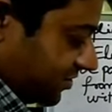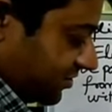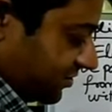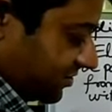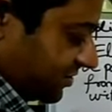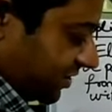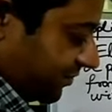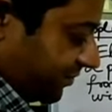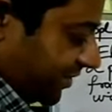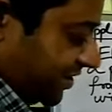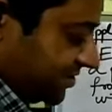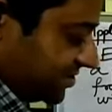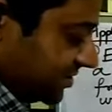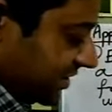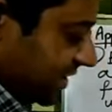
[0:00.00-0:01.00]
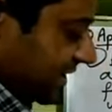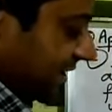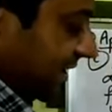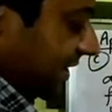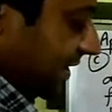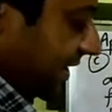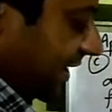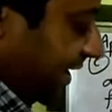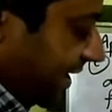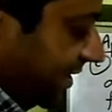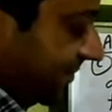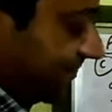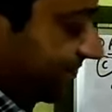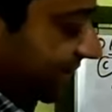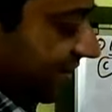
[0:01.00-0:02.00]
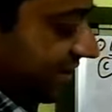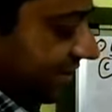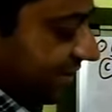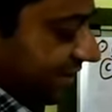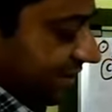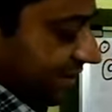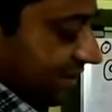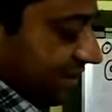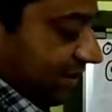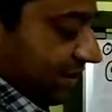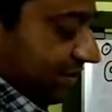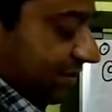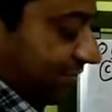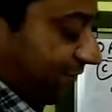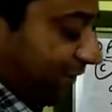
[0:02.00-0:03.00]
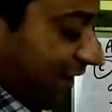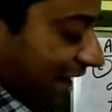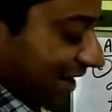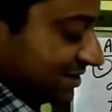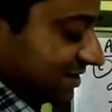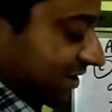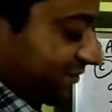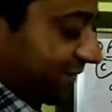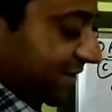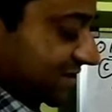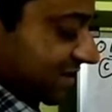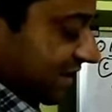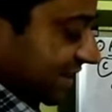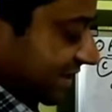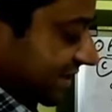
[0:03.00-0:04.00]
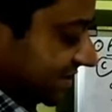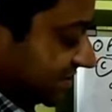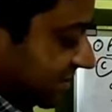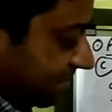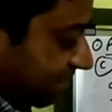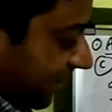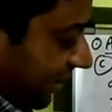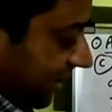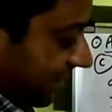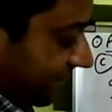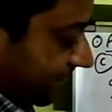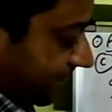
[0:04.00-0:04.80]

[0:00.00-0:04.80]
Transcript: surface, and the flat surface contains a P.